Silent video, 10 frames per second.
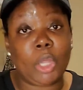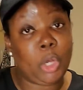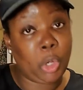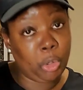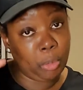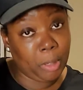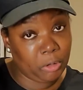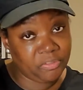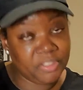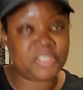home
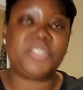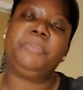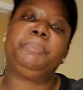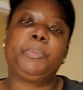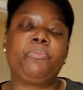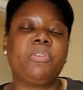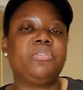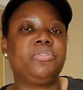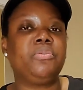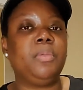office
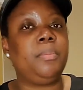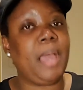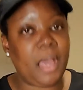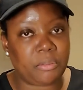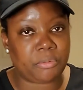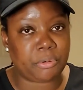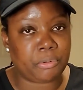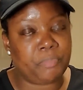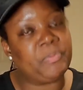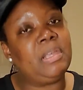to the
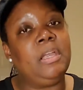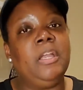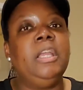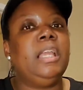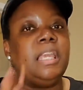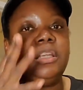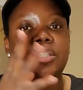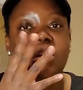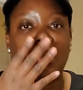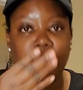bathroom and it
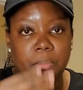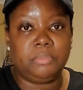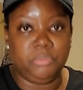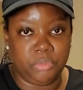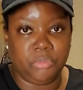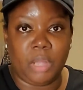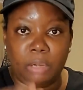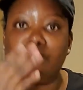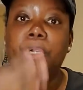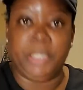started like
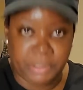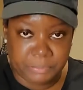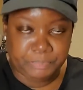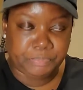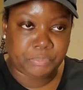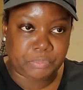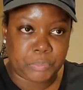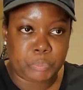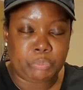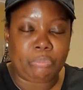running.
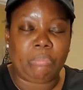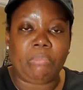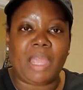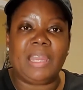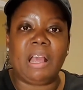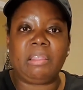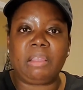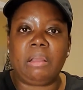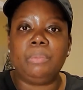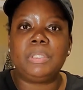And I
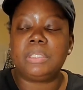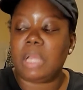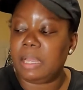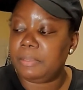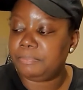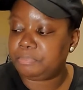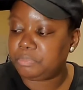thought it was like,